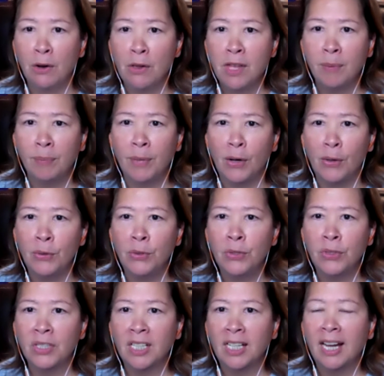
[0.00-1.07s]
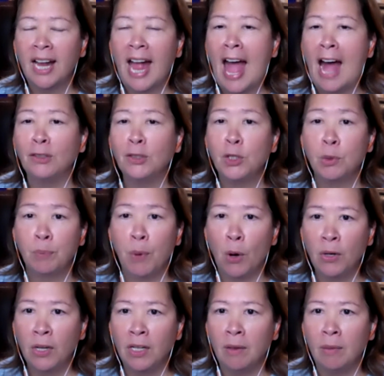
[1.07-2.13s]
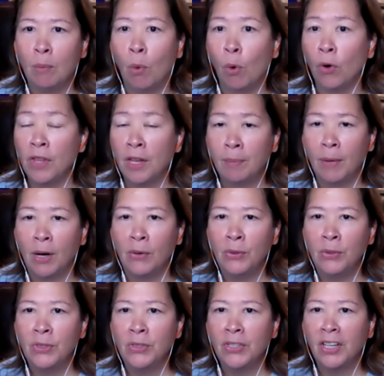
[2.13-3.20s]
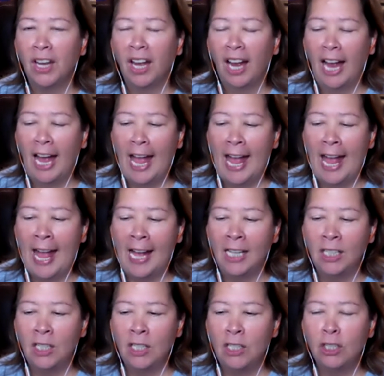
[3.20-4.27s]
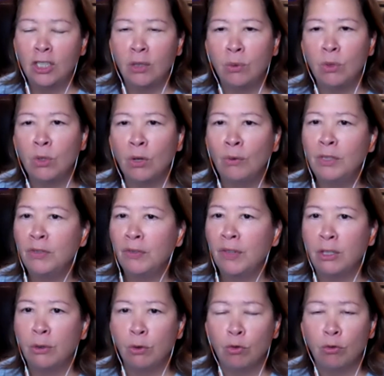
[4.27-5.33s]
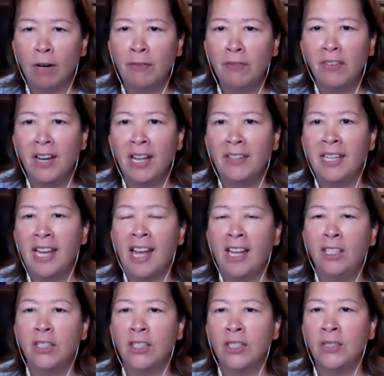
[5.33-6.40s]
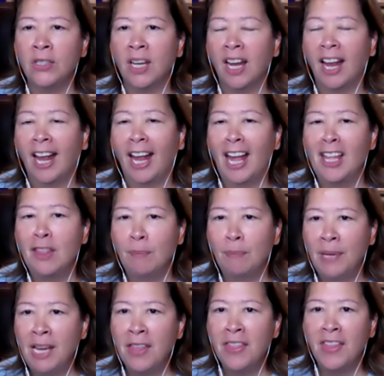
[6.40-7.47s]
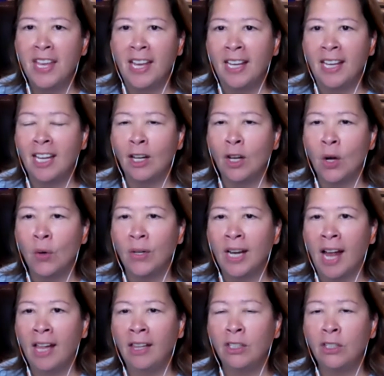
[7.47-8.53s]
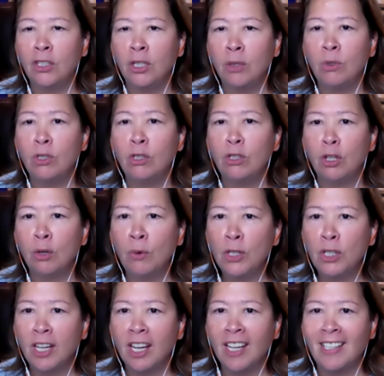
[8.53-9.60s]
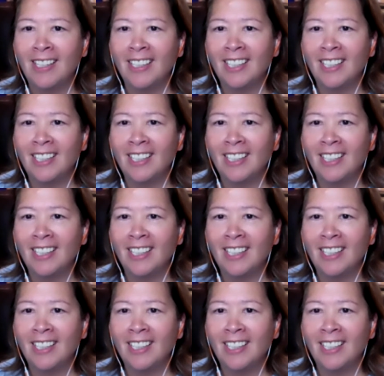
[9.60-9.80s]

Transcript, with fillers: than most, mm-hmm. outspoken more than most and she was always she was rough around the edges and the big thing in coney island she was the mm-hmm. jewish kid